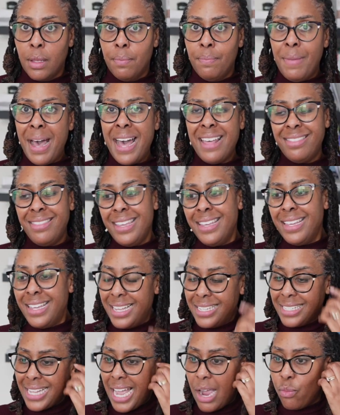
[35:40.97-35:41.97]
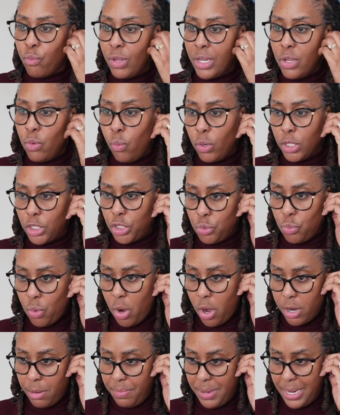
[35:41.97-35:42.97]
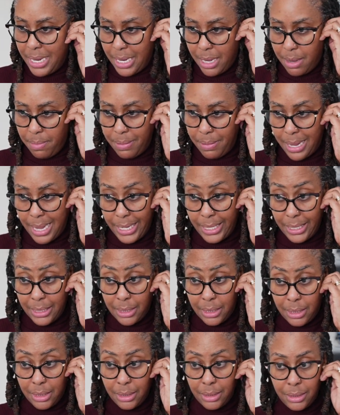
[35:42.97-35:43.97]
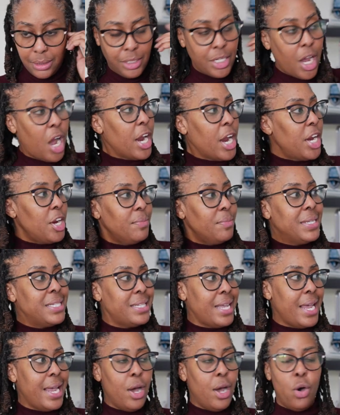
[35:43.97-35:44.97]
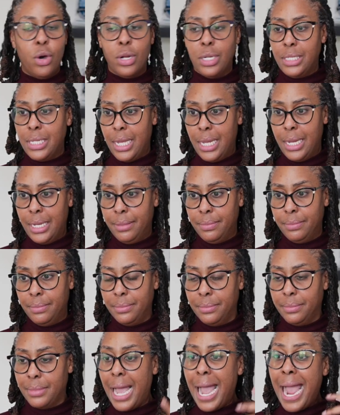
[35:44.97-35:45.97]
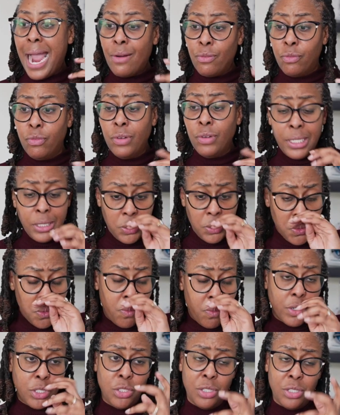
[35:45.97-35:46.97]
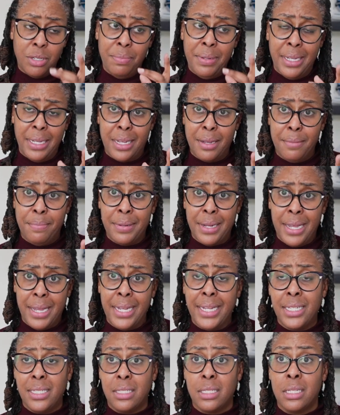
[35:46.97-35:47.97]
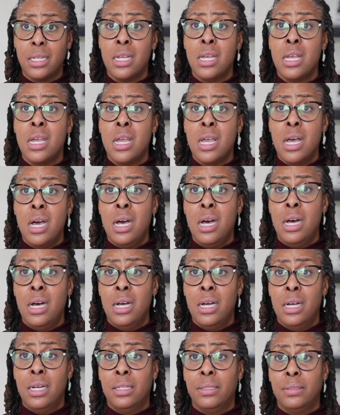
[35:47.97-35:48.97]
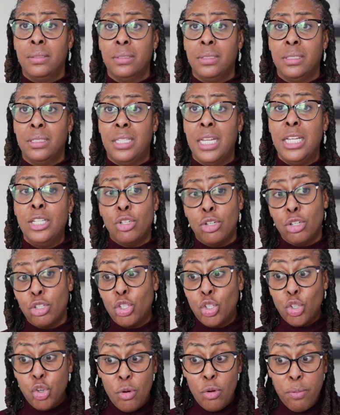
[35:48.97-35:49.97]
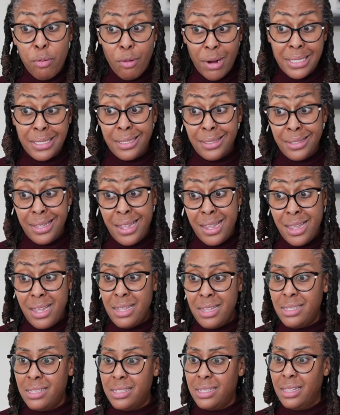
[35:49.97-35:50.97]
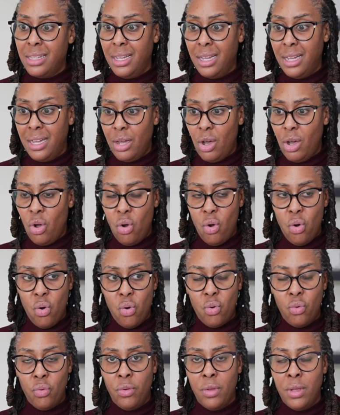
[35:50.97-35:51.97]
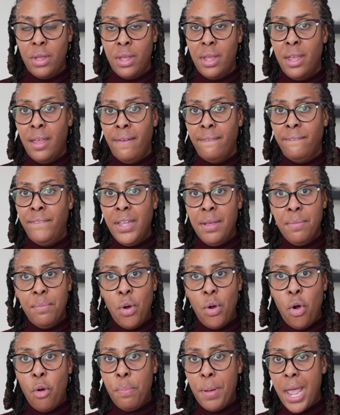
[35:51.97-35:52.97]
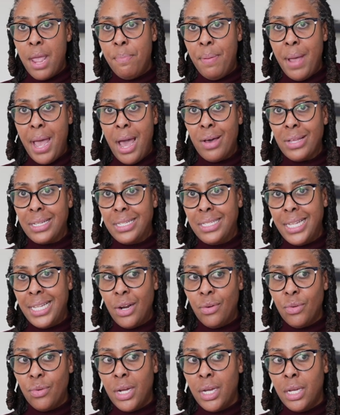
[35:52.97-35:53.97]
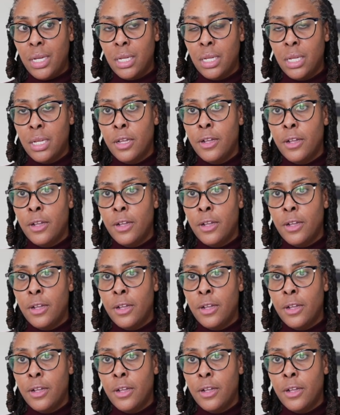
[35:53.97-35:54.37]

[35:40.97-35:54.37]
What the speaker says: my thing is I really want you all to be in compliance. Y'all hear me say it all the time. I really do want you to be in compliance. These are the two pressing things: the whole Venmo, PayPal, etc.